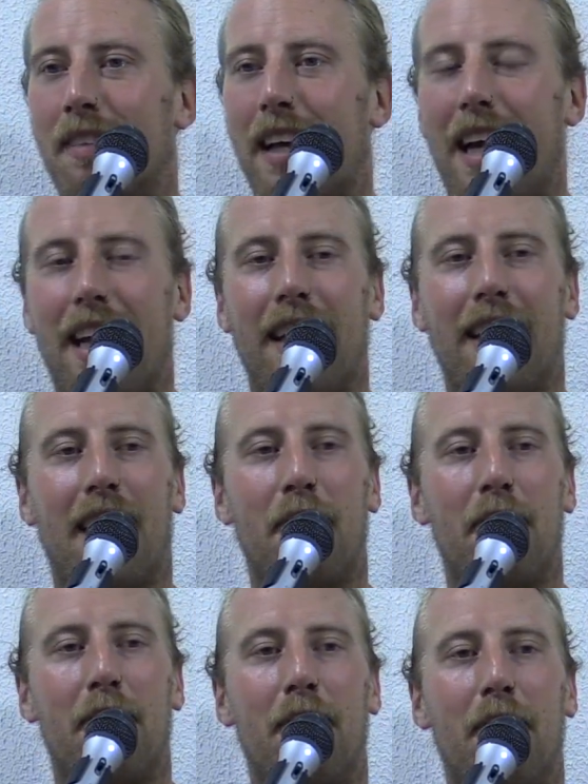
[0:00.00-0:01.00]

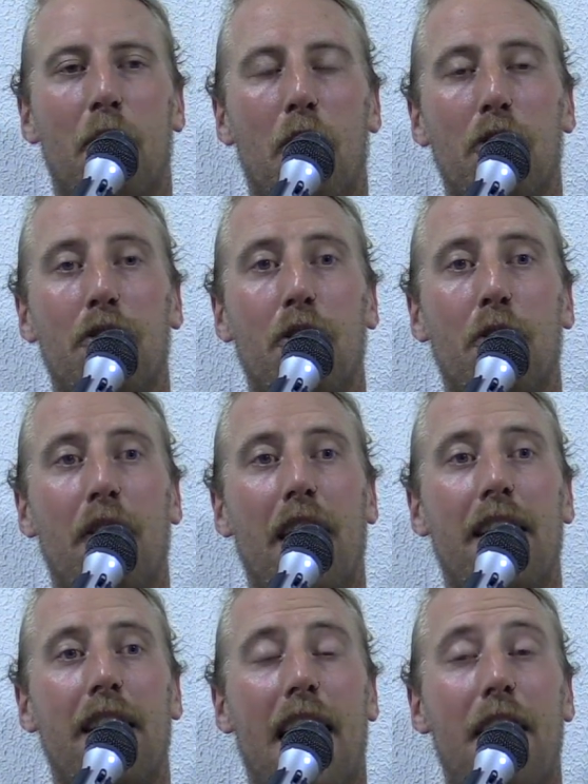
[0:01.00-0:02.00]
And also
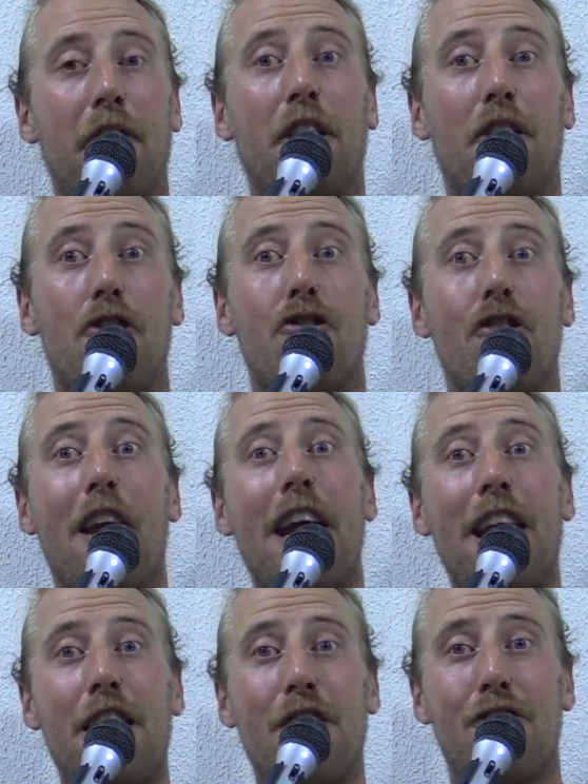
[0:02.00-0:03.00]
then having to
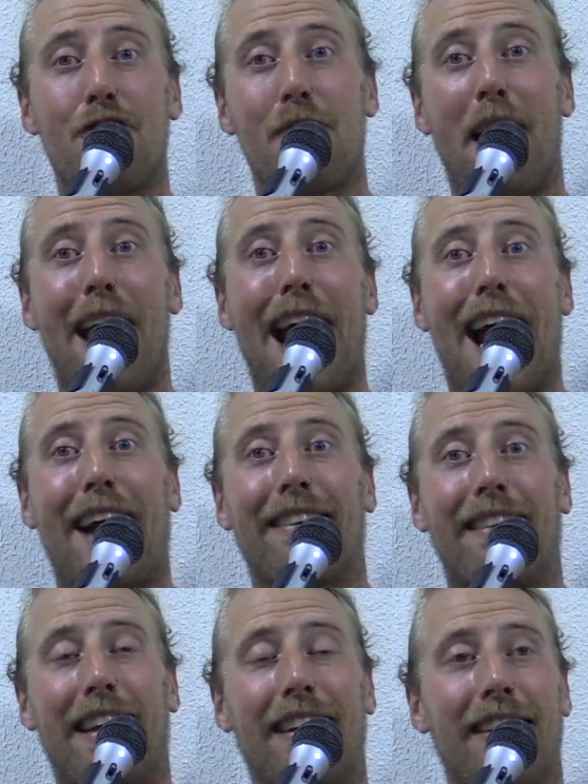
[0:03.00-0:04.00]
change my
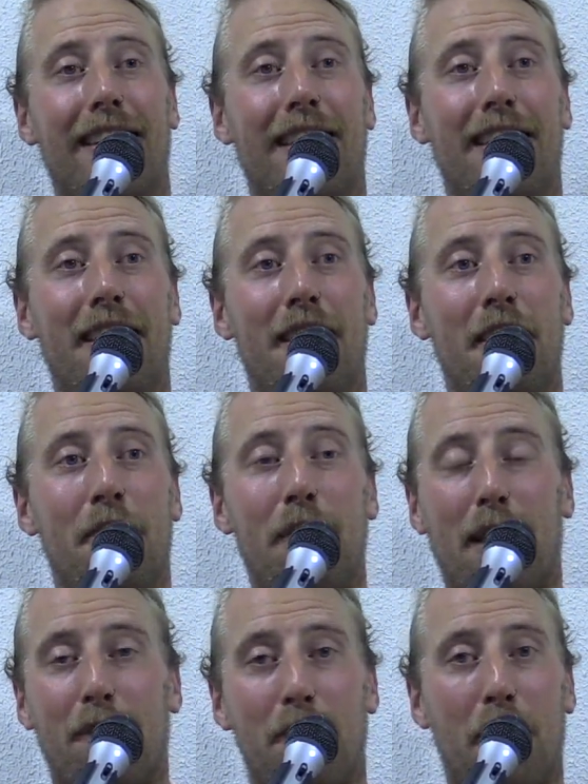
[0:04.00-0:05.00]
accent
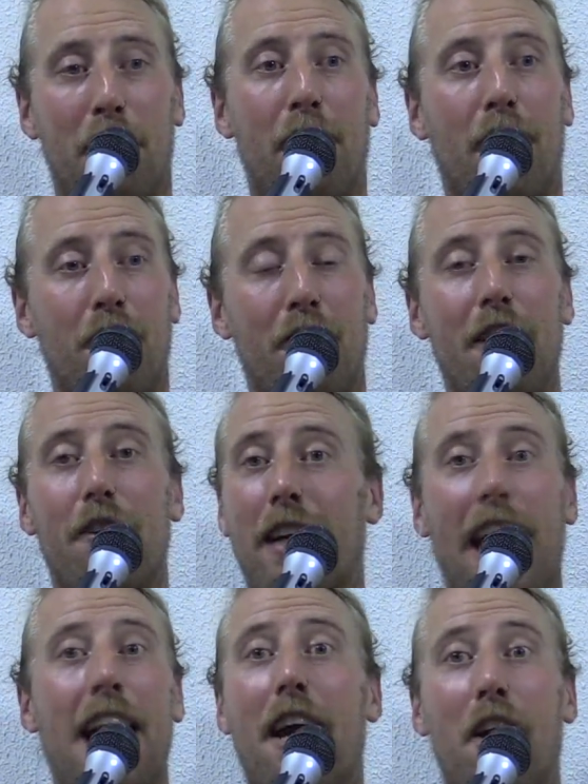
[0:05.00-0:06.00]
because motherfuckers here
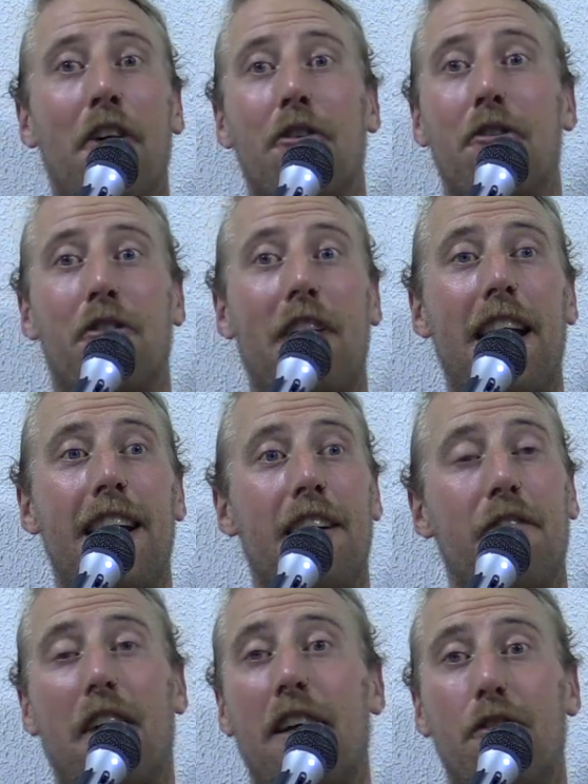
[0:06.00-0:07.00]
can't understand
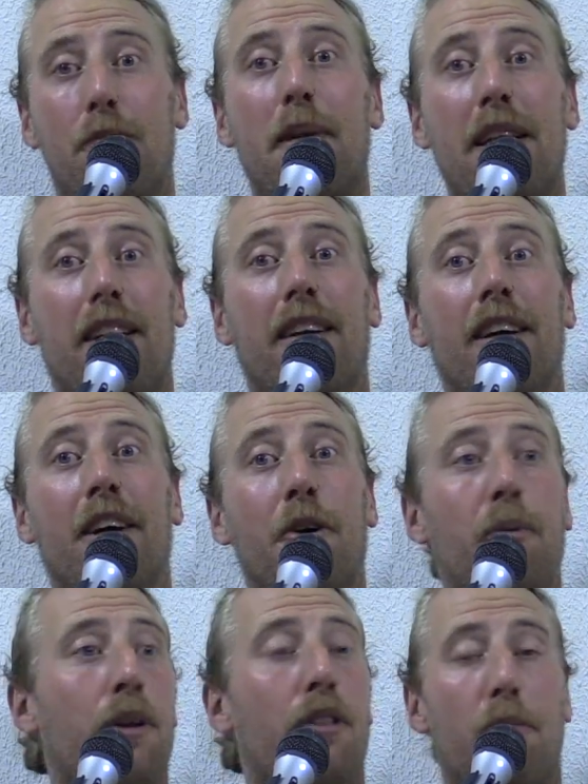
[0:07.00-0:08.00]
if I speak
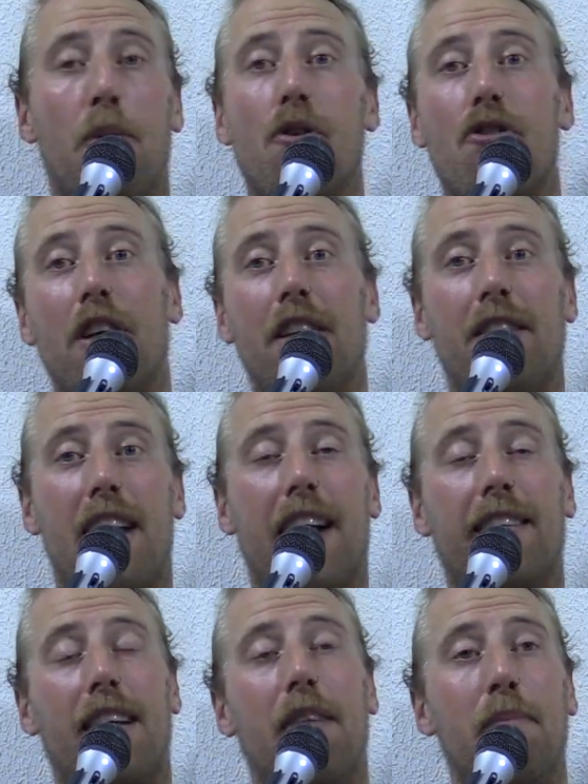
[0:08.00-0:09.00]
with a Portuguese
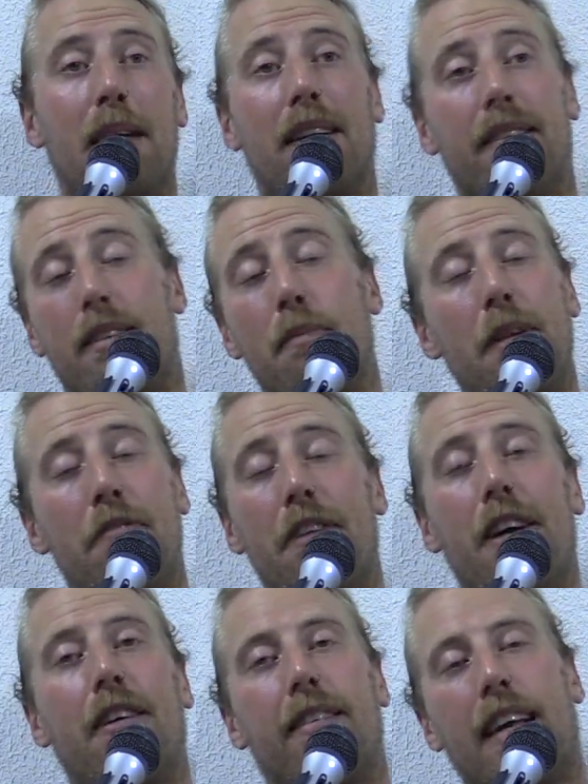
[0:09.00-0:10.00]
accent, because to be
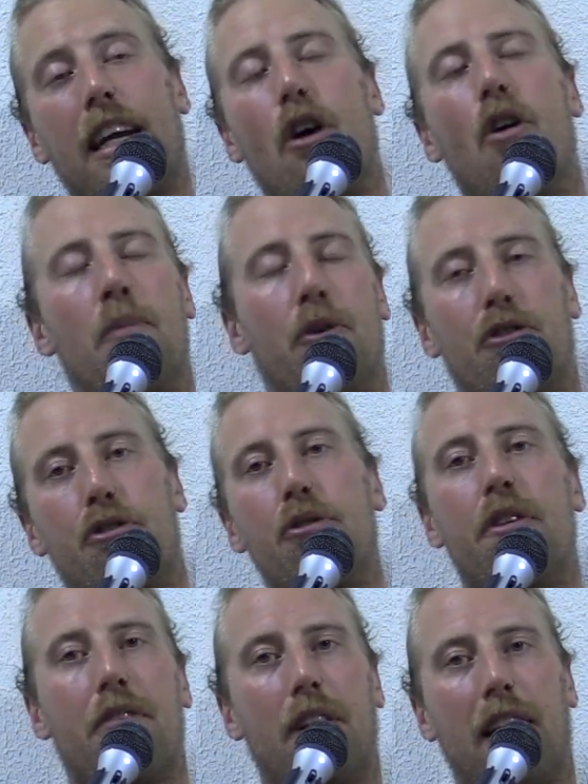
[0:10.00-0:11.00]
fair, it's like almost two
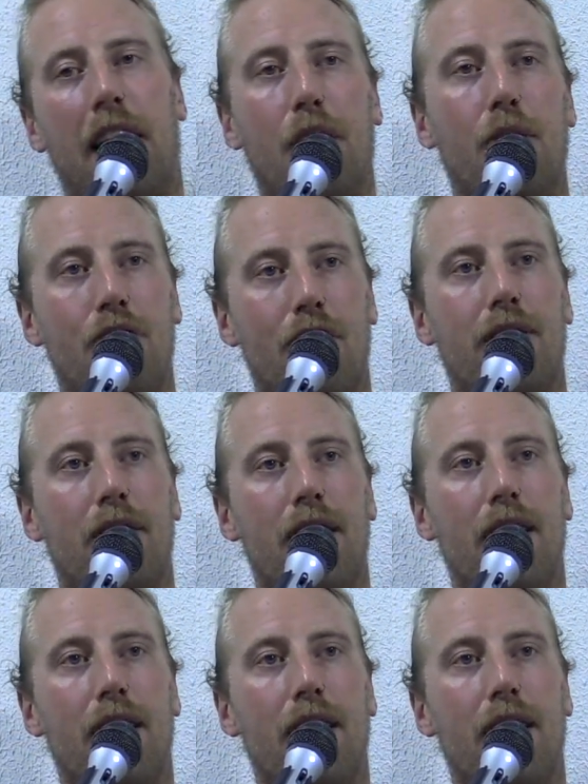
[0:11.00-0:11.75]
different languages,